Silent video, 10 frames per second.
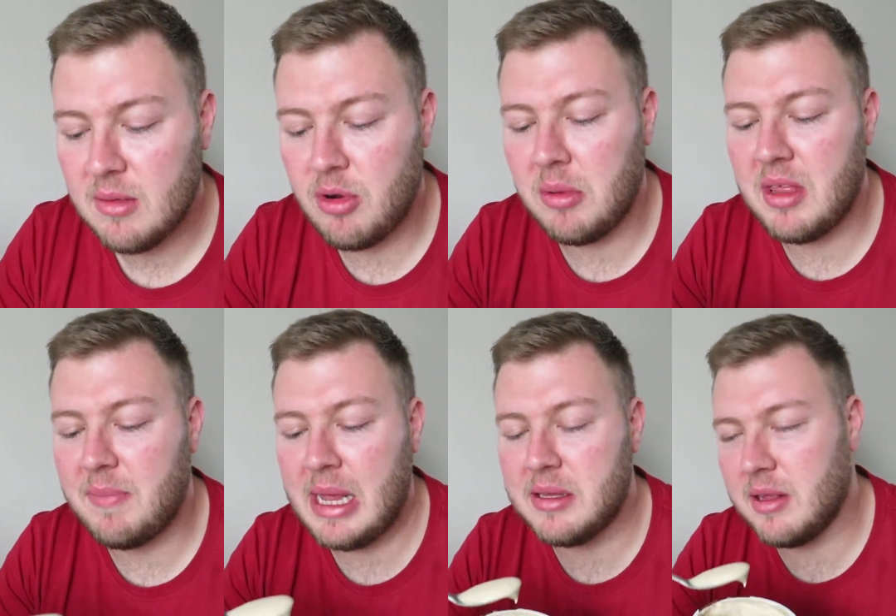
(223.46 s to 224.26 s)
Probably the
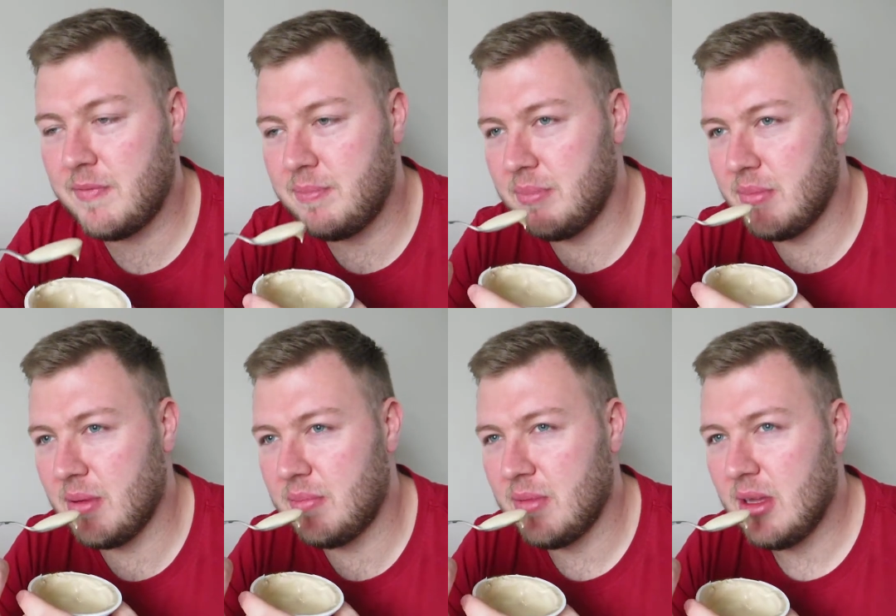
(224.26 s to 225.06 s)
best,
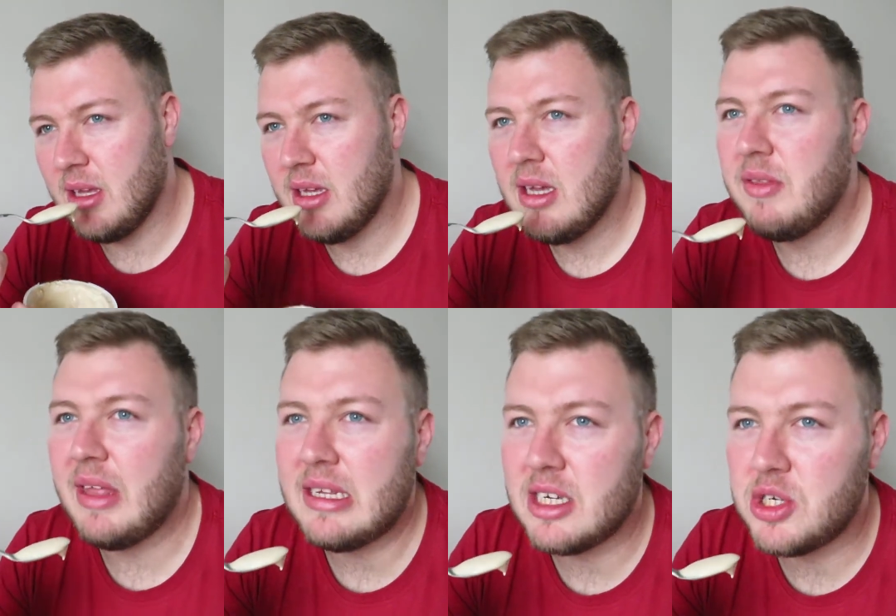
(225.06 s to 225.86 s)
the
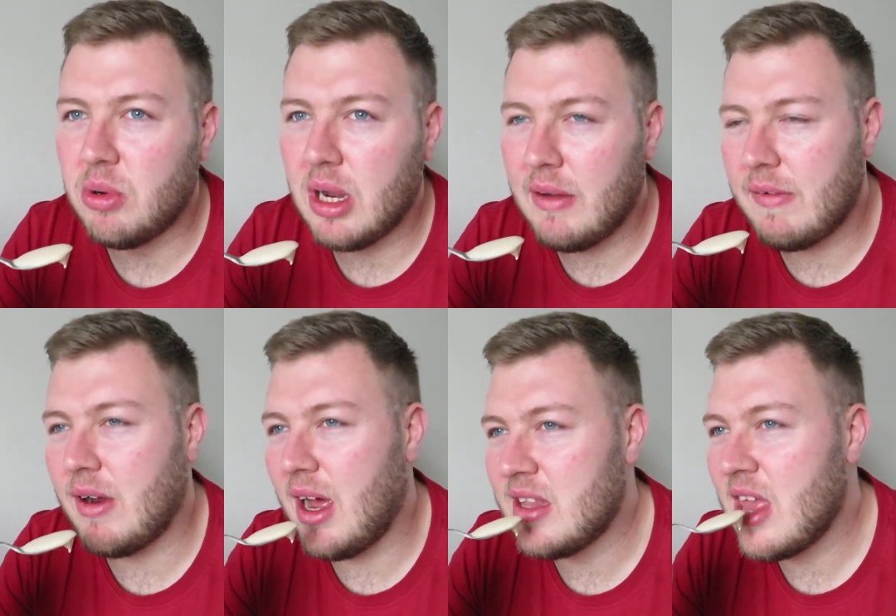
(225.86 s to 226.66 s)
nicest yoghurt I've ever
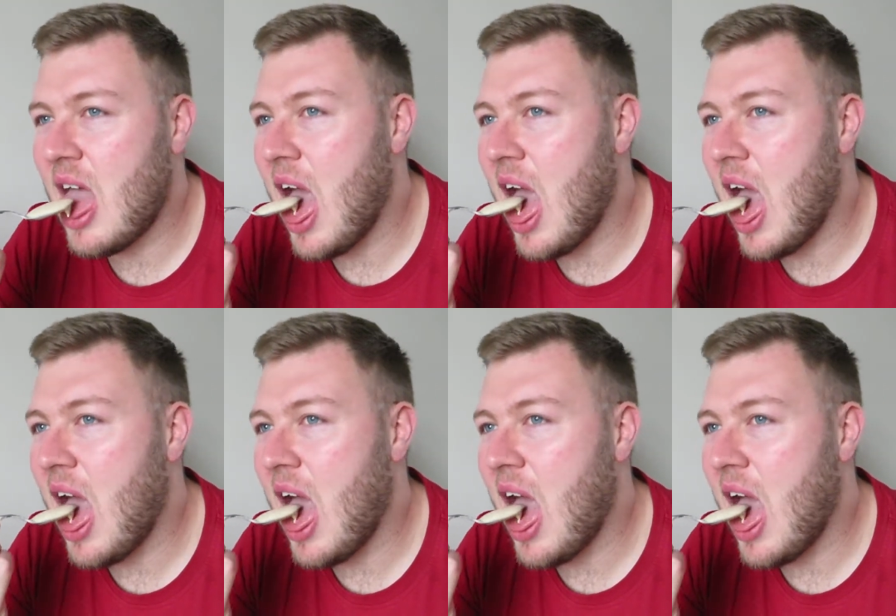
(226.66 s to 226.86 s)
had.